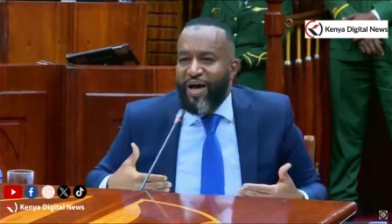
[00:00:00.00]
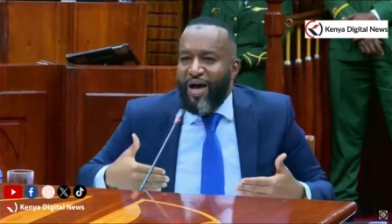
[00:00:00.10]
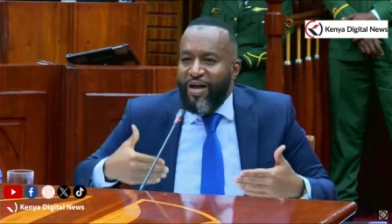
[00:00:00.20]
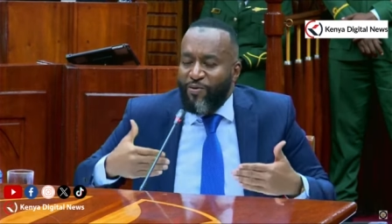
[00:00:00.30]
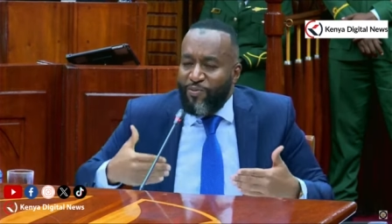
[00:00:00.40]

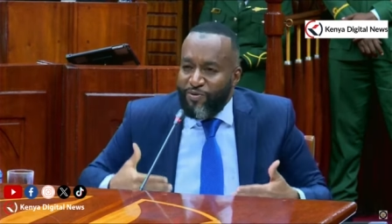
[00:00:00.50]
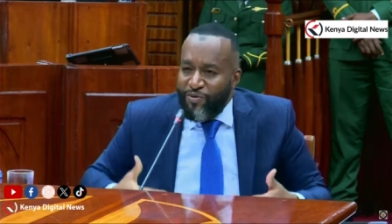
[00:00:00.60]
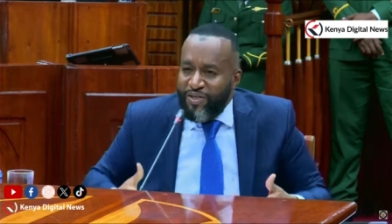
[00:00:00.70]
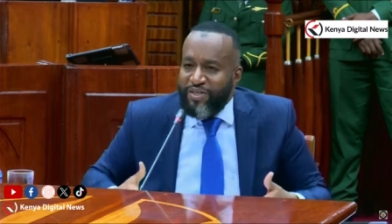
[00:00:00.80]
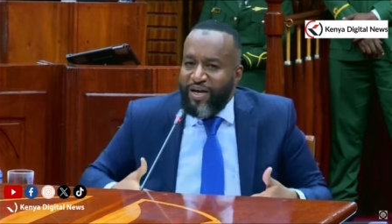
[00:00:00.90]
An
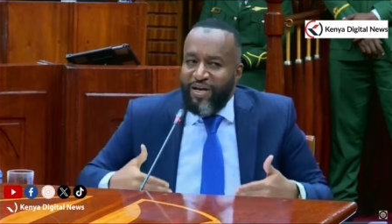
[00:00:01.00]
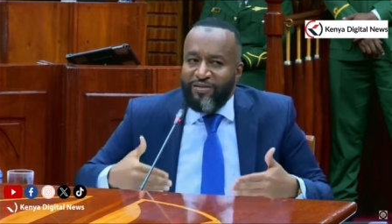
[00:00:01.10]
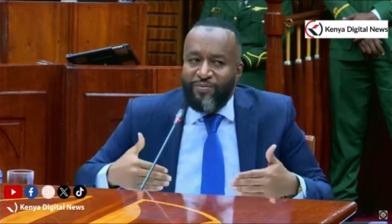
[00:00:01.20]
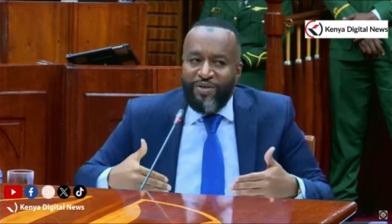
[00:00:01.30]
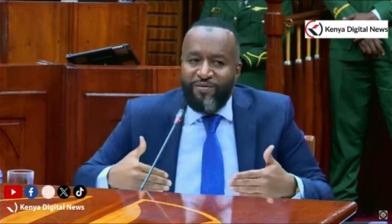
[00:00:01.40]
opportunity
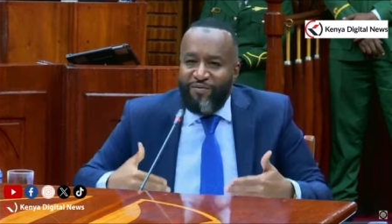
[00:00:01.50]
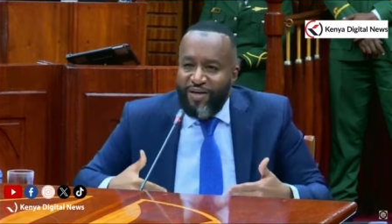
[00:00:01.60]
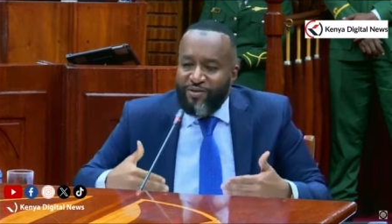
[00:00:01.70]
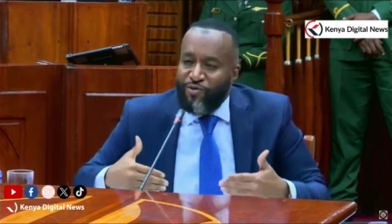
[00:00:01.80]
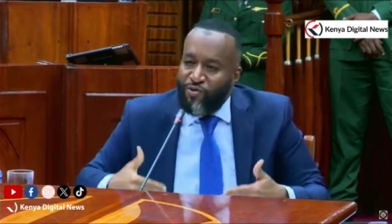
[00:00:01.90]
has been
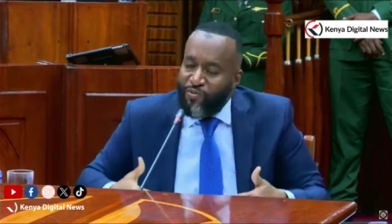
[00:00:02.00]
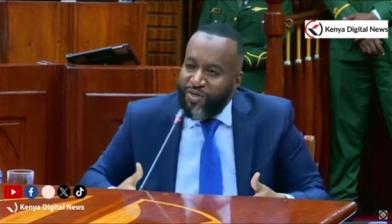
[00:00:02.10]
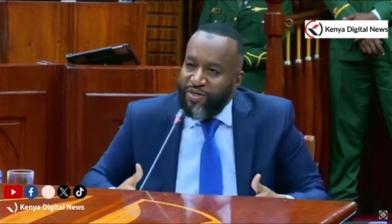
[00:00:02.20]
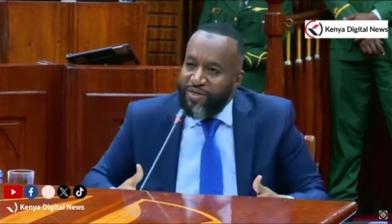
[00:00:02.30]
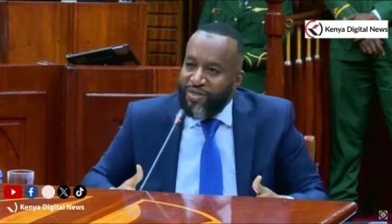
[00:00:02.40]
availed to
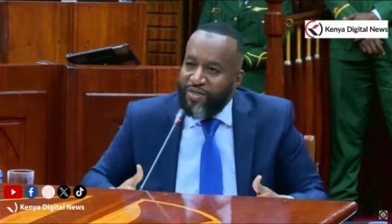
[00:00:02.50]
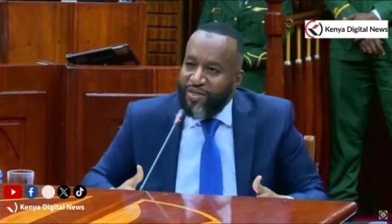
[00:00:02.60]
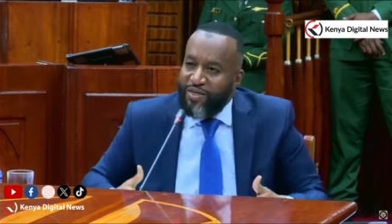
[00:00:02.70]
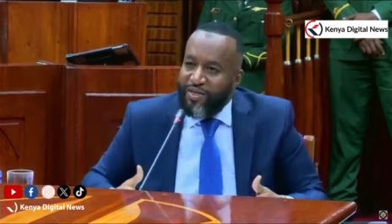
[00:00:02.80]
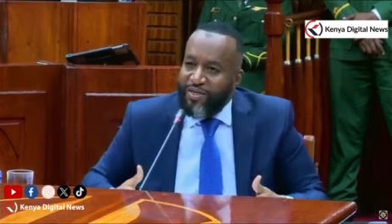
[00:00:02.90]
me
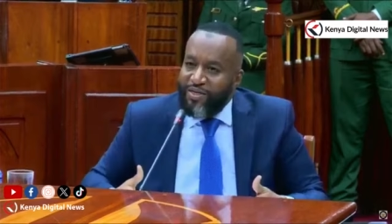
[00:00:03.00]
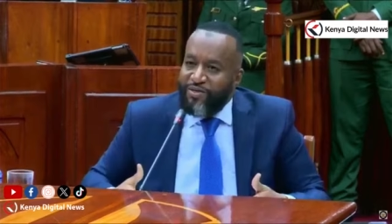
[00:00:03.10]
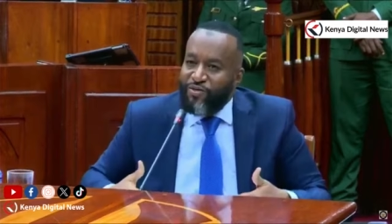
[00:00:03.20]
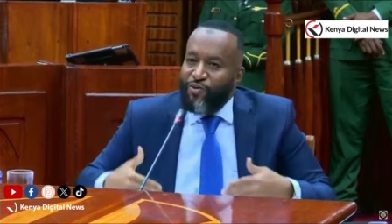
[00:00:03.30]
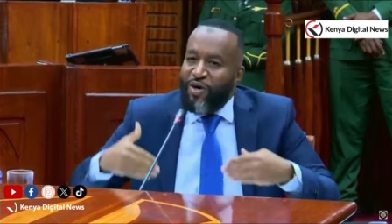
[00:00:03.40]

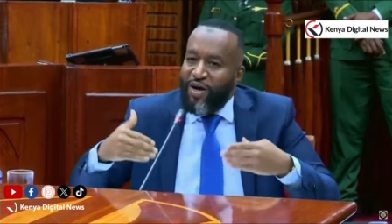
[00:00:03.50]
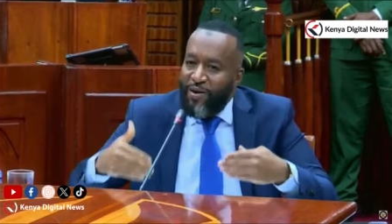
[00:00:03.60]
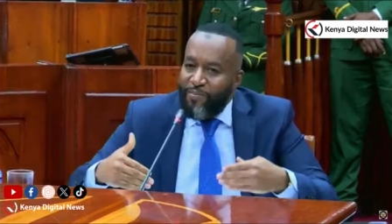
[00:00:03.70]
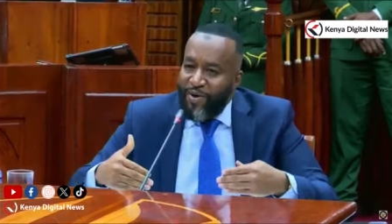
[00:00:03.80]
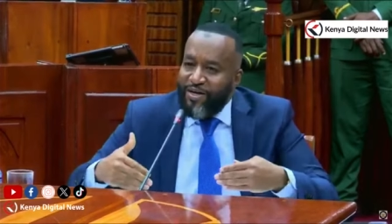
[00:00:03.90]
to
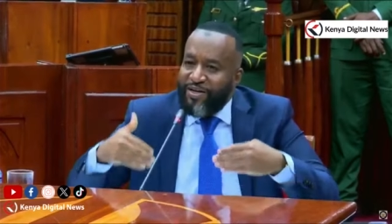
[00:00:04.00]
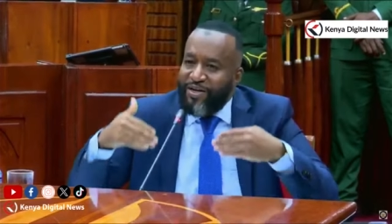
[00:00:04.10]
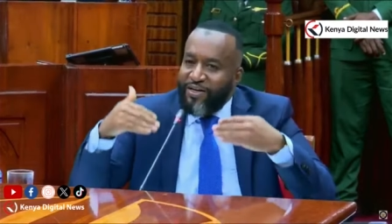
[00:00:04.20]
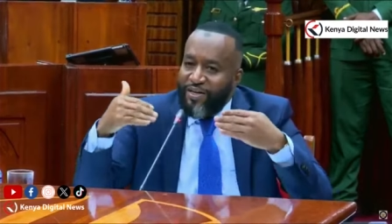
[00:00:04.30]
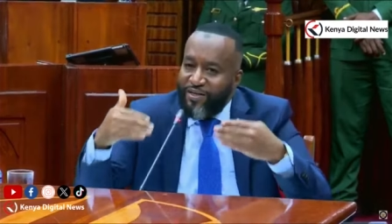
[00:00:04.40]
come and
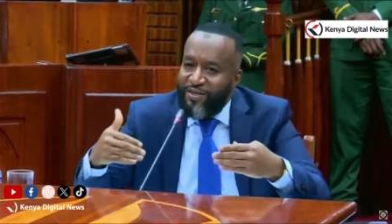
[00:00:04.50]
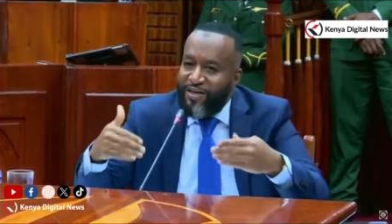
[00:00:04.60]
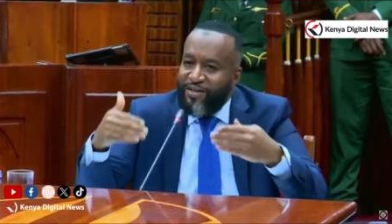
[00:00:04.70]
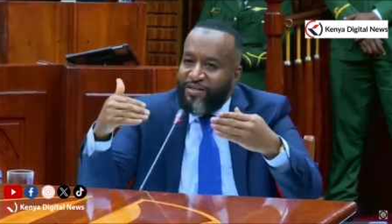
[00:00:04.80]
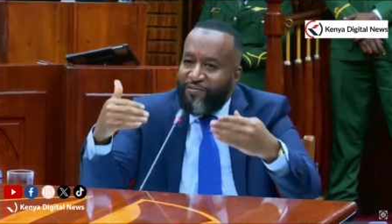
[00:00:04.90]
create
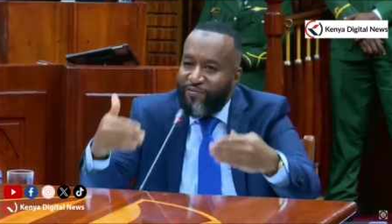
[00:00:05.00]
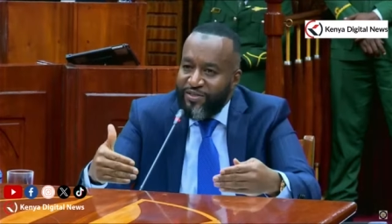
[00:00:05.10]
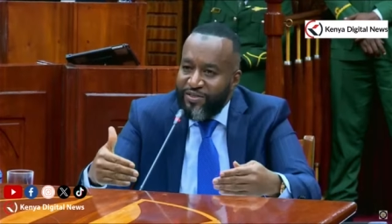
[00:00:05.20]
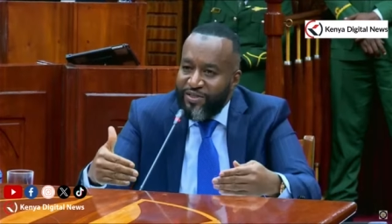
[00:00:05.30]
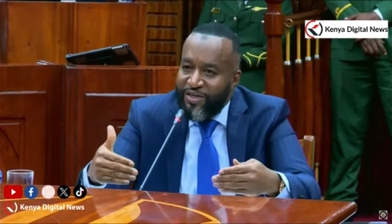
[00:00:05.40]
that
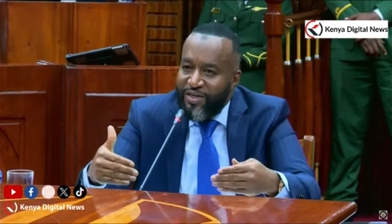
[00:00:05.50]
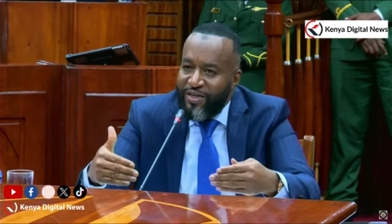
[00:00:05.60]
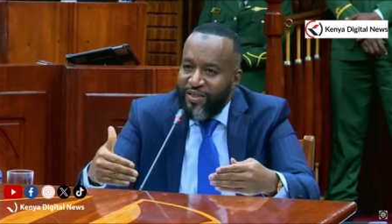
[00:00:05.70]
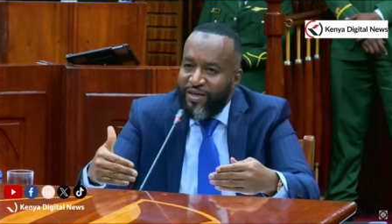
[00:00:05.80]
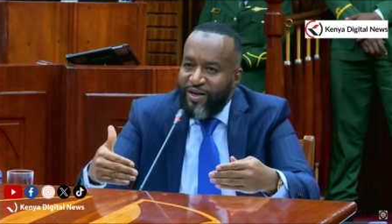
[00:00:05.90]
difference
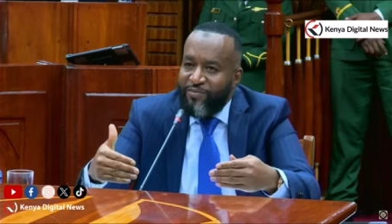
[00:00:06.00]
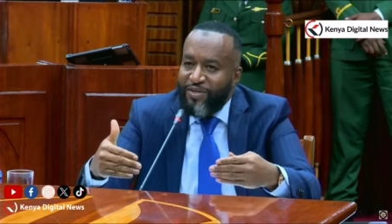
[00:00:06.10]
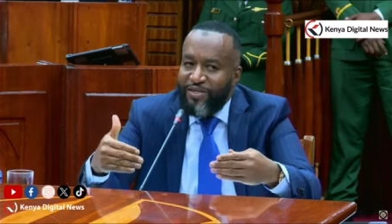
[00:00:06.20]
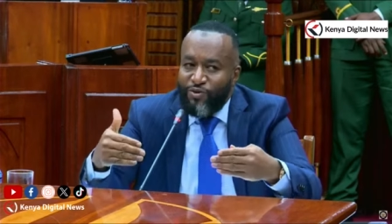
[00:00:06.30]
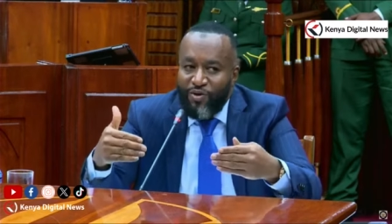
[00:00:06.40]
that I've
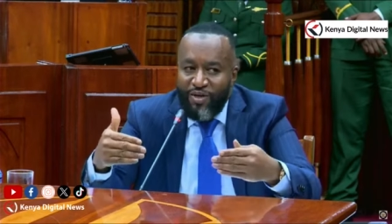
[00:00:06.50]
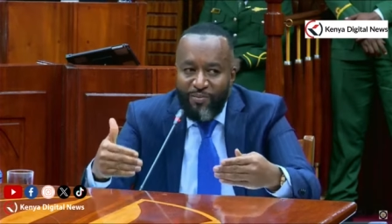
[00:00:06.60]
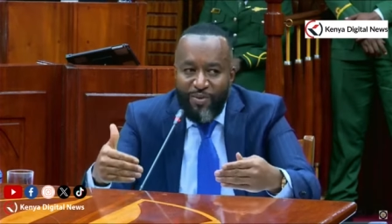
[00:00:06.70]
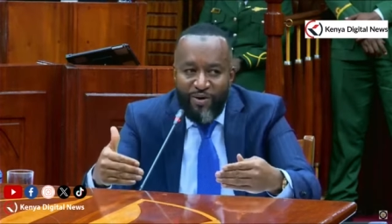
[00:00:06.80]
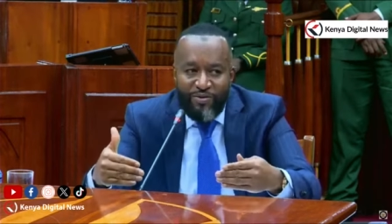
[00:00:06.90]
been talking
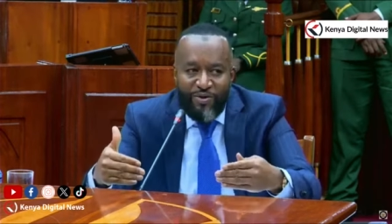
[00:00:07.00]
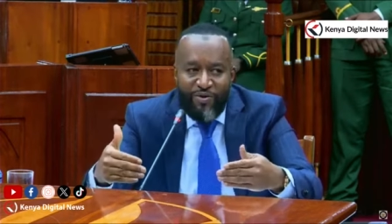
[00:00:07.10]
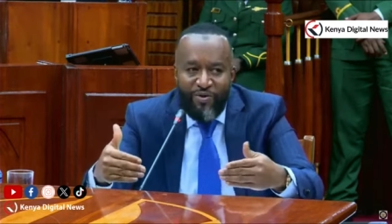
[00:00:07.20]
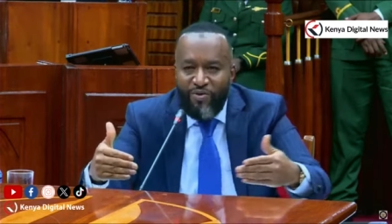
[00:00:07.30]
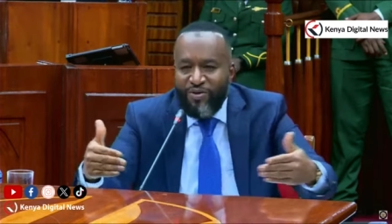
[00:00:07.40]
about
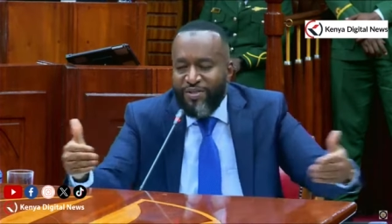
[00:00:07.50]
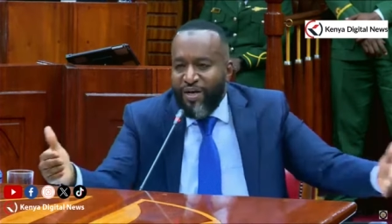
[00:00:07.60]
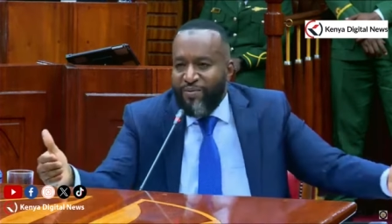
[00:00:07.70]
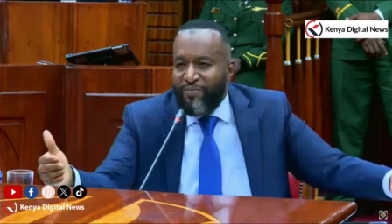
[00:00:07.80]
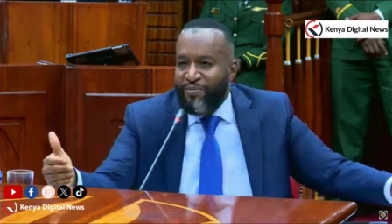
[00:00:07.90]
all this
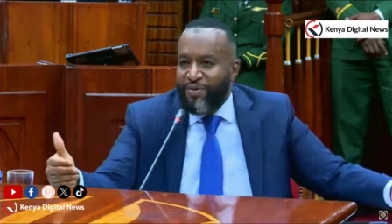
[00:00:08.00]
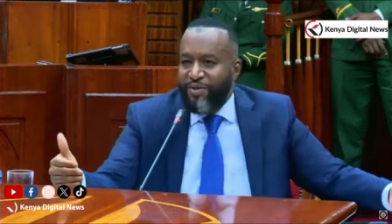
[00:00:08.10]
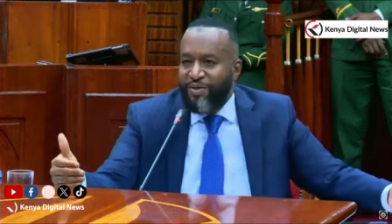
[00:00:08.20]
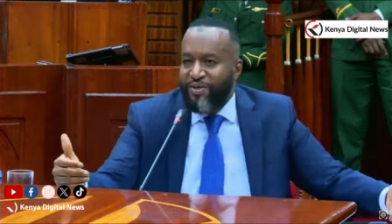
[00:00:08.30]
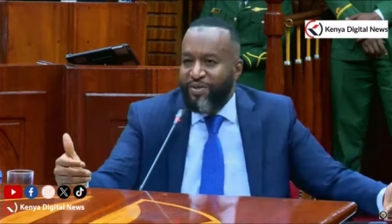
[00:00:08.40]
time.
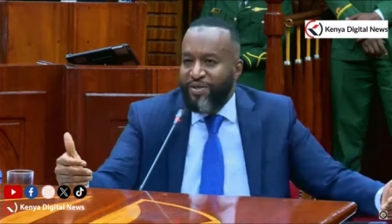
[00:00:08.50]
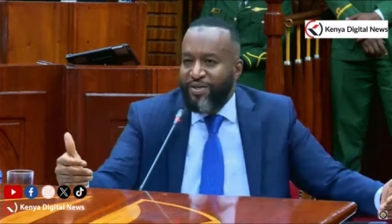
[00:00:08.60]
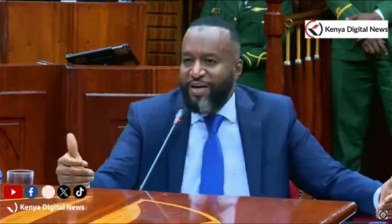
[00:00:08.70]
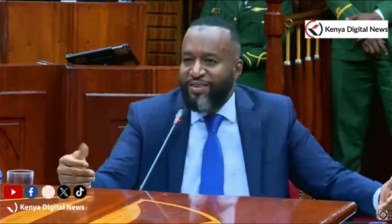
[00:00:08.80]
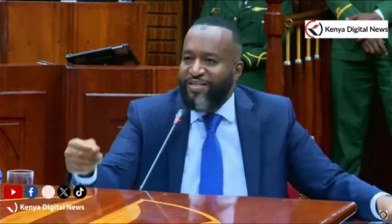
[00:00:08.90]

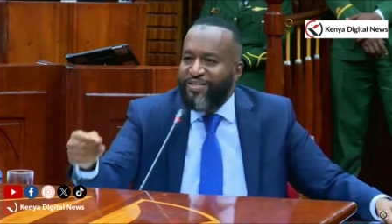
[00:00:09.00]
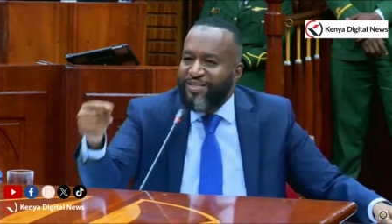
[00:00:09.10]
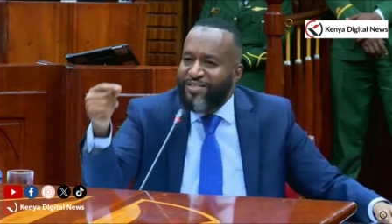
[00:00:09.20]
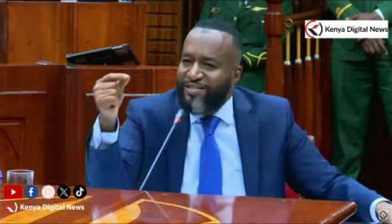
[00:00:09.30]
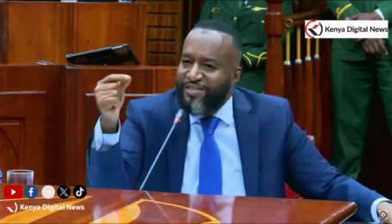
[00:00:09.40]
And that is
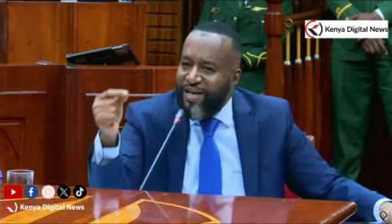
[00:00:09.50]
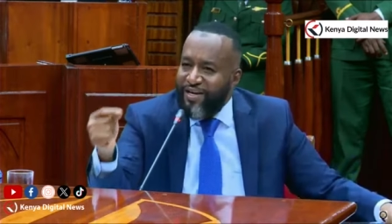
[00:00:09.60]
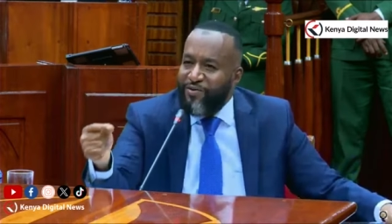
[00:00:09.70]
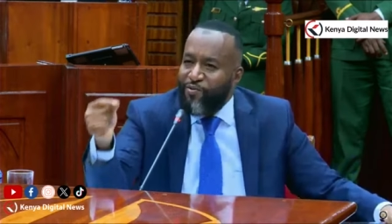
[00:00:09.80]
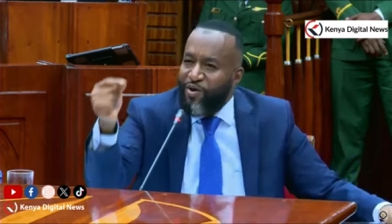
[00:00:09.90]

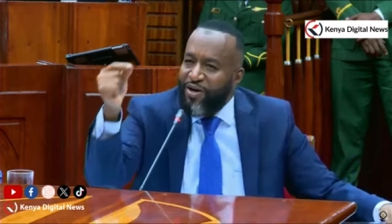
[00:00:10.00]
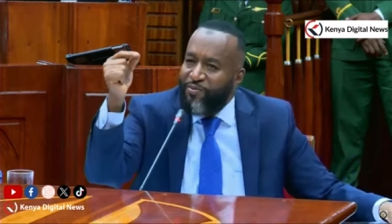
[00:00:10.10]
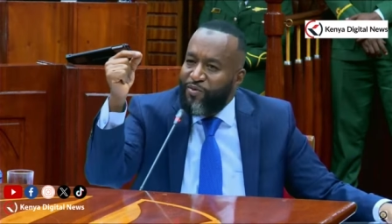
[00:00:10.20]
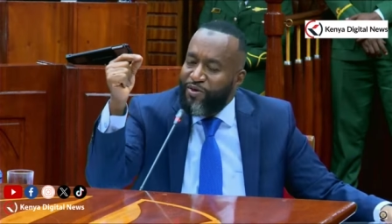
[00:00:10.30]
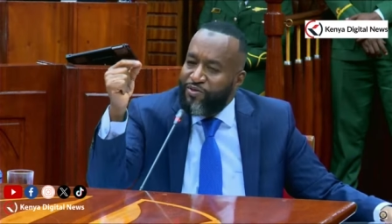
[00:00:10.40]
exactly what
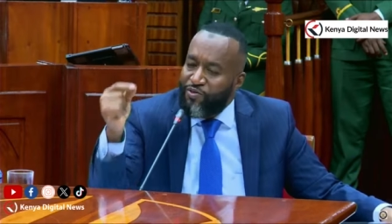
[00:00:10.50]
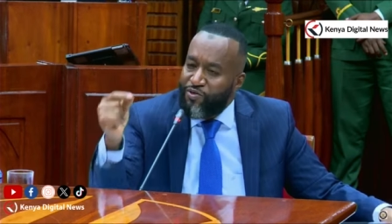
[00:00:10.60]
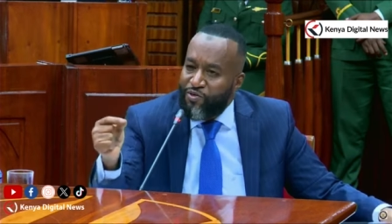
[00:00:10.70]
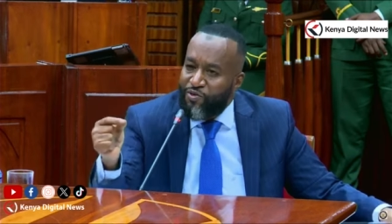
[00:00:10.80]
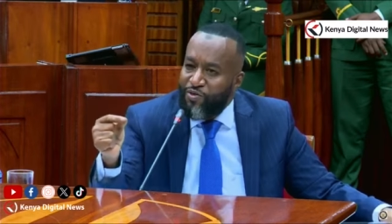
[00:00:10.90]
I'm going to
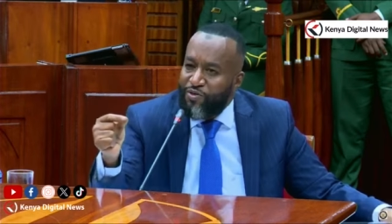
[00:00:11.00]
do.